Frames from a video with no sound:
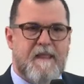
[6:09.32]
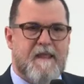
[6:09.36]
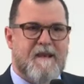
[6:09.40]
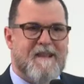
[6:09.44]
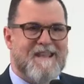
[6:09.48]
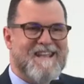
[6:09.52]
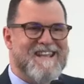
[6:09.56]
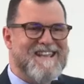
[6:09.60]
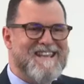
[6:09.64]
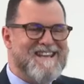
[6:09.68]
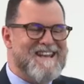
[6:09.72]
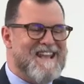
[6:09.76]
that
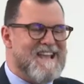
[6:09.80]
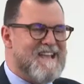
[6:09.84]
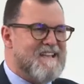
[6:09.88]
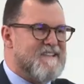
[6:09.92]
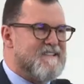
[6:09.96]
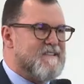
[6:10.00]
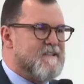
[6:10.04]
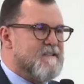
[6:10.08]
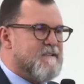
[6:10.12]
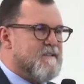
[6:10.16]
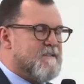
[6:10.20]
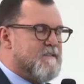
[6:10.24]
in
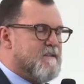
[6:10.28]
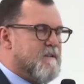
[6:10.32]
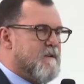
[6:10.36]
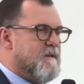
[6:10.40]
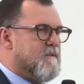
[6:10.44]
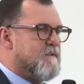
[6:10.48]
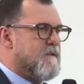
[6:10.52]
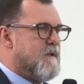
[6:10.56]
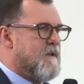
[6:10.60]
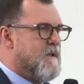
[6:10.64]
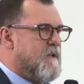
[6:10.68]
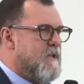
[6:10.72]
essence,
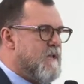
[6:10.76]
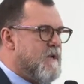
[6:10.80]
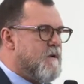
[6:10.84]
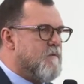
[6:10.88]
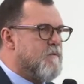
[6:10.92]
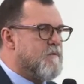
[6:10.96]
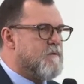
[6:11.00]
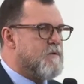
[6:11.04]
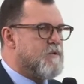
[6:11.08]
there's an equal